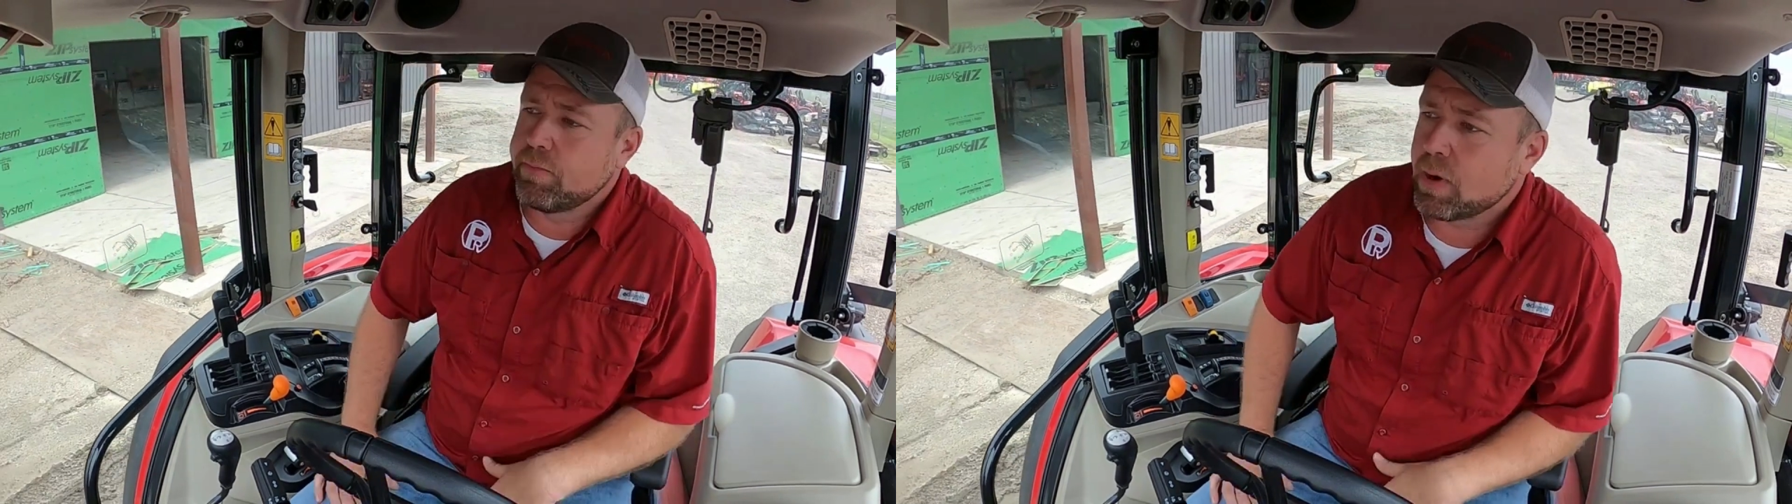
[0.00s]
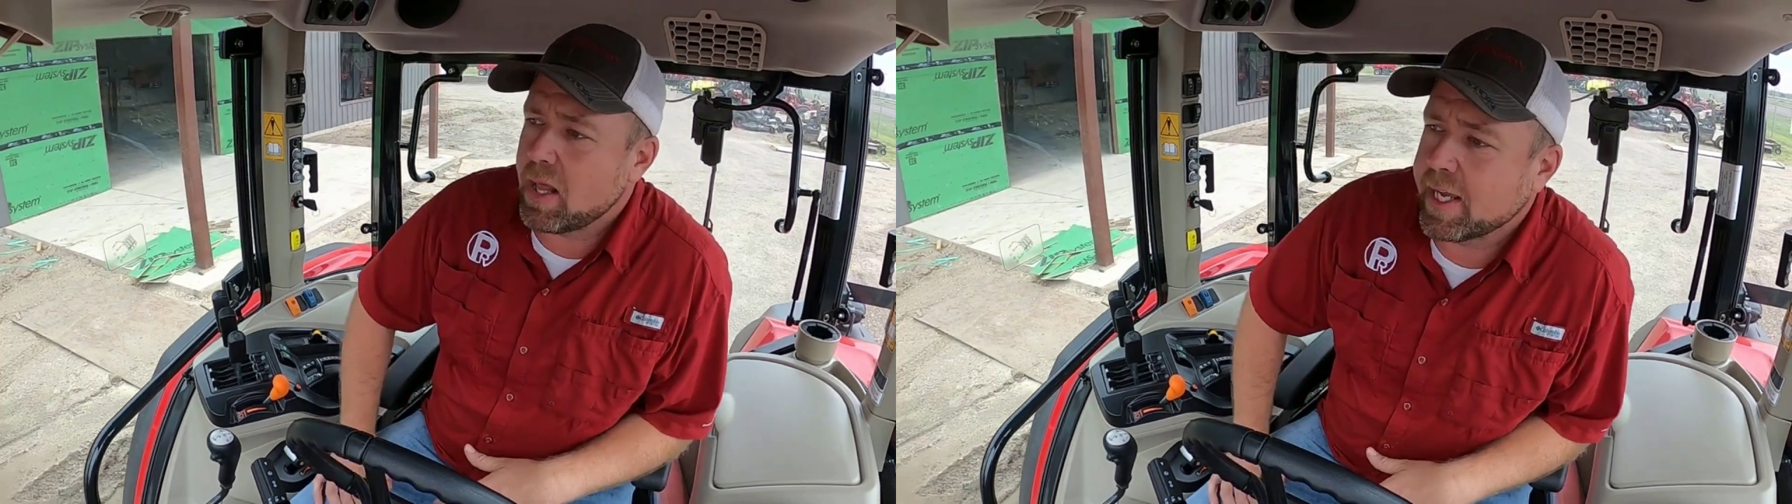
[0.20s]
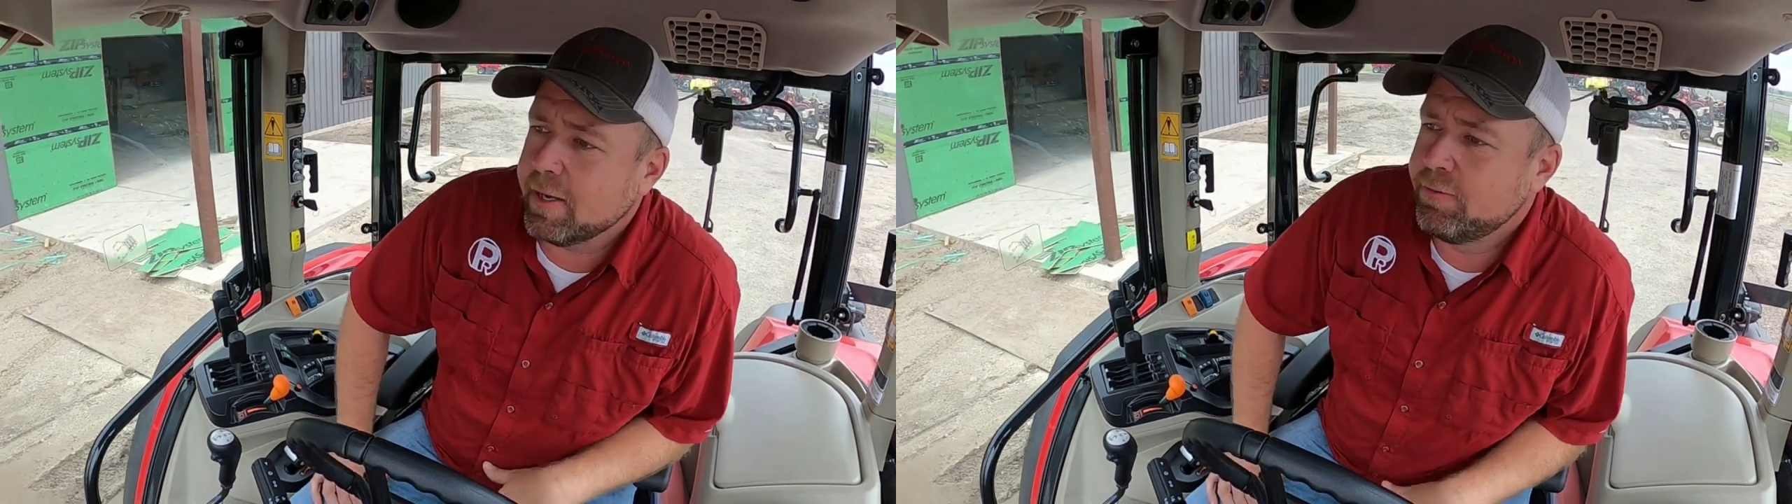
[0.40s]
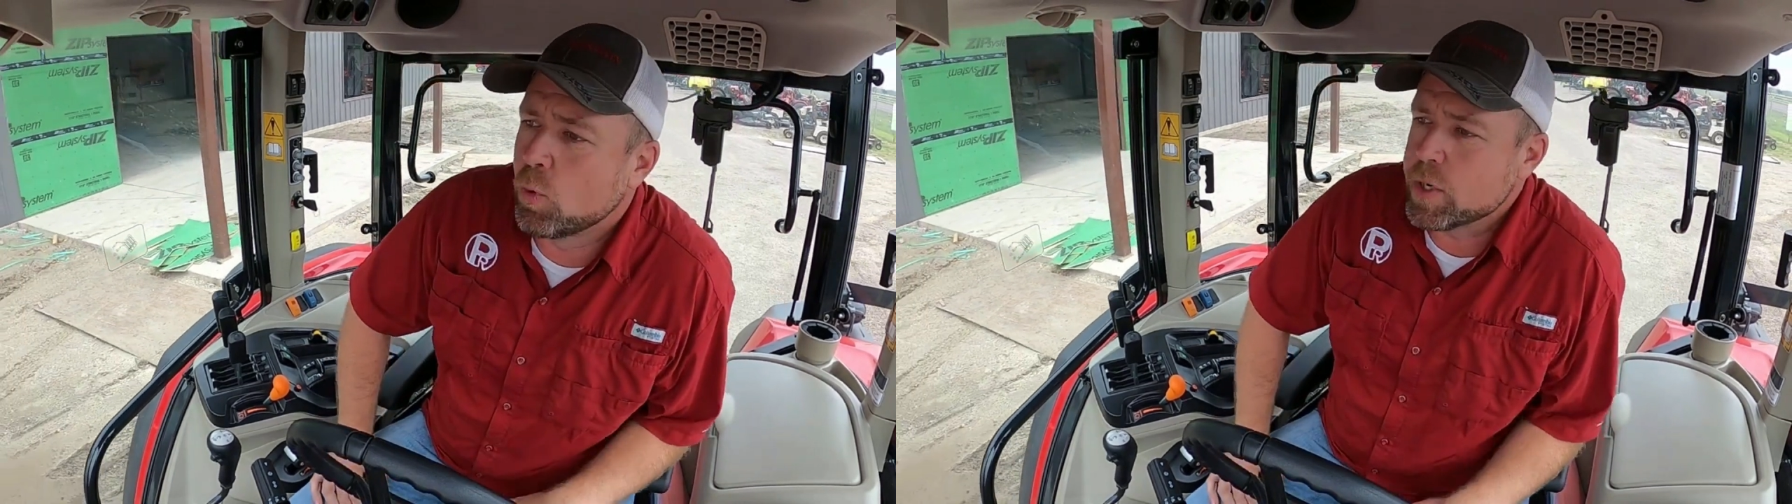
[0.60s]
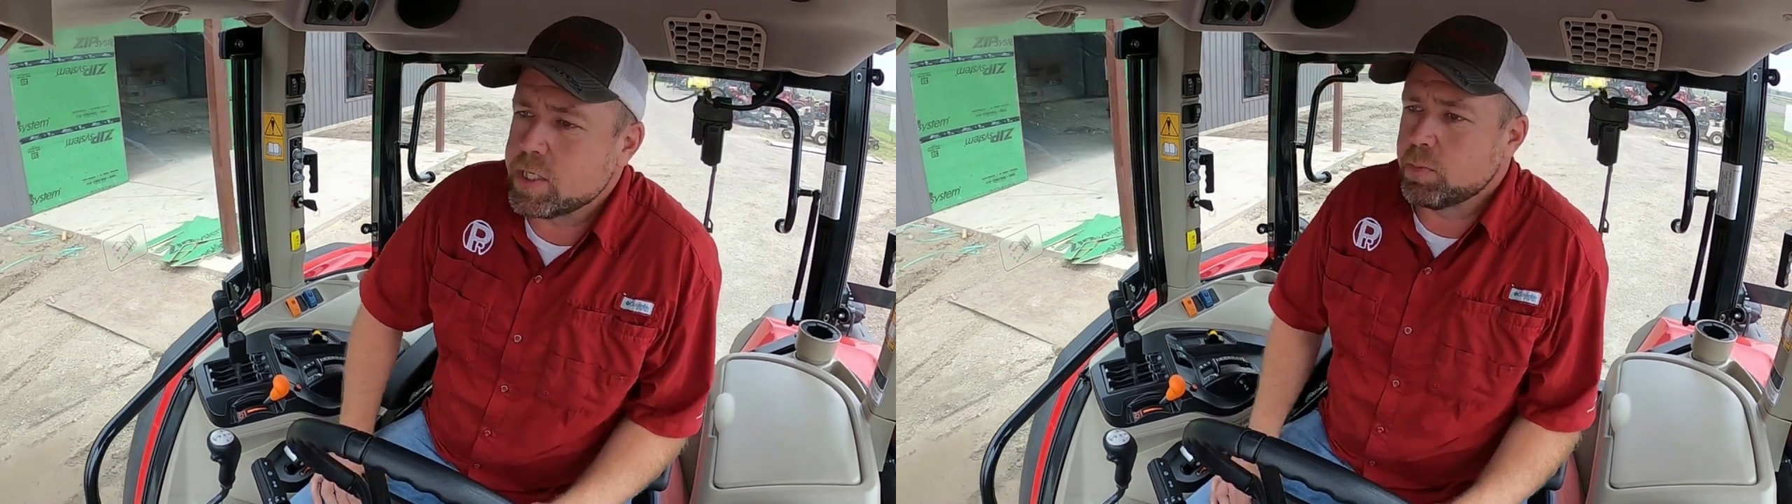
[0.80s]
we've probably got 40